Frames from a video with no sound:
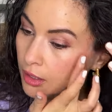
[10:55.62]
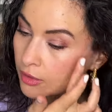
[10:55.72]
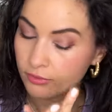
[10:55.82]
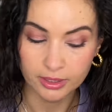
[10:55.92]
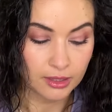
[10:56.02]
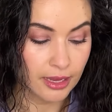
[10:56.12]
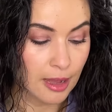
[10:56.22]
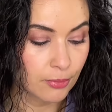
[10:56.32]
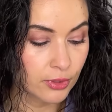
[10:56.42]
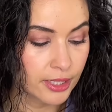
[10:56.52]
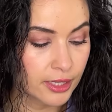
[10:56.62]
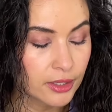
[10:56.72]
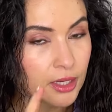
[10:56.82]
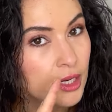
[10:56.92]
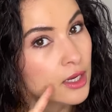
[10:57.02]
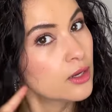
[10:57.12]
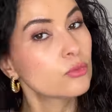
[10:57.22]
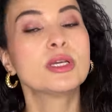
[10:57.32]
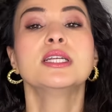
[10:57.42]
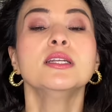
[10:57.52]
of the apple here.
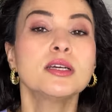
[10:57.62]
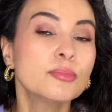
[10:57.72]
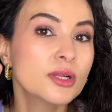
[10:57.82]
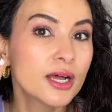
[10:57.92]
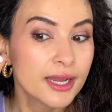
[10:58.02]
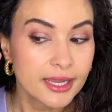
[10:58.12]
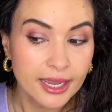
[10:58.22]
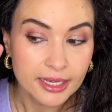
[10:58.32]
We didn't apply